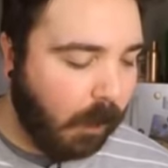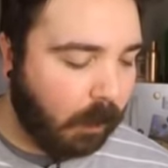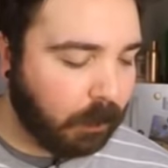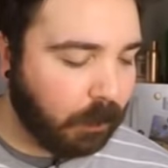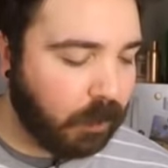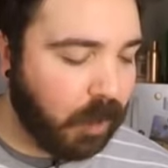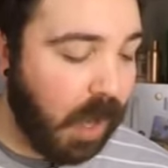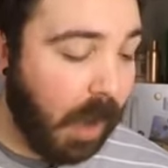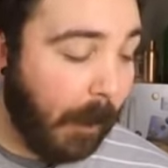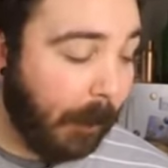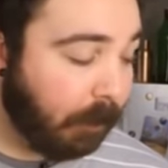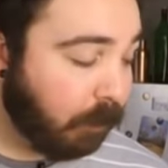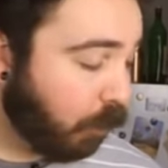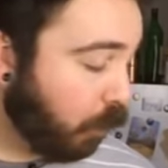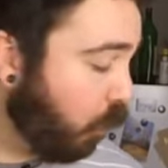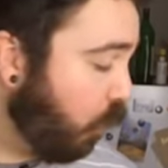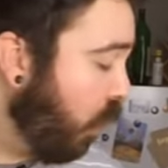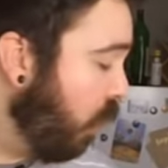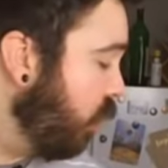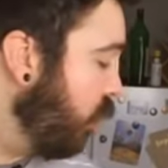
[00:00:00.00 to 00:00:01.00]
Yeah,
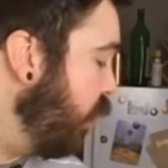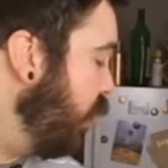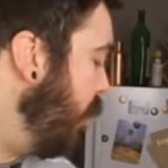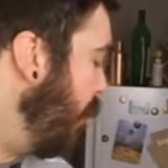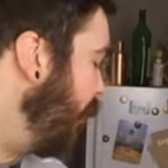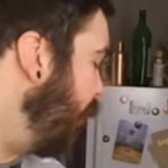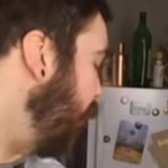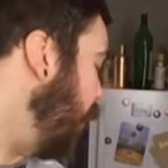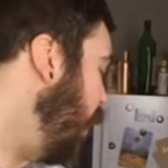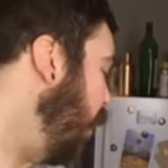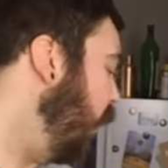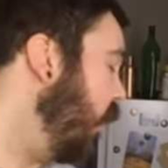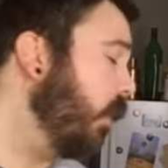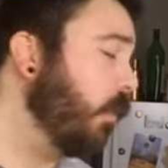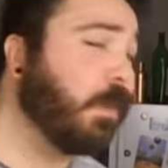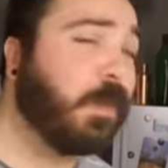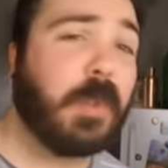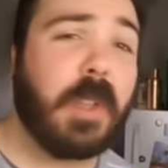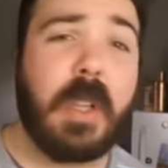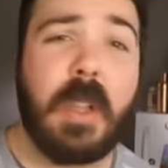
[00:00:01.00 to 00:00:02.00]
those two, I don't know.
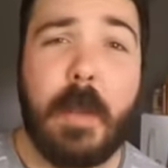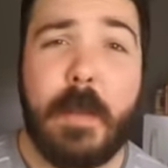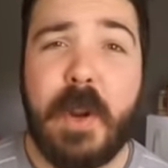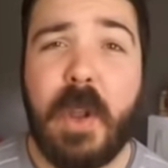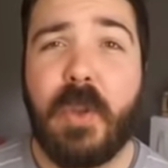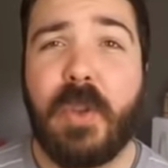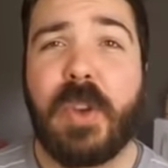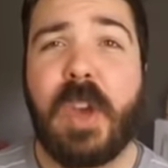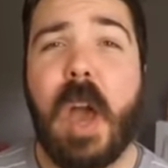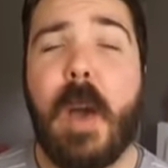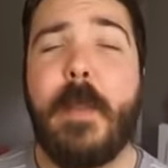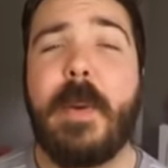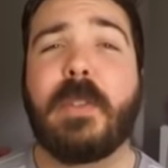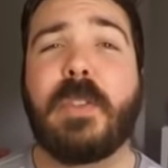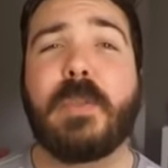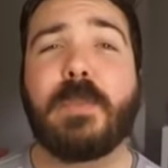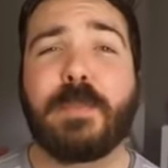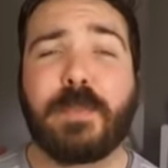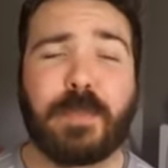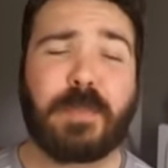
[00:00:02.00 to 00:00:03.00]
Let me know in the comments.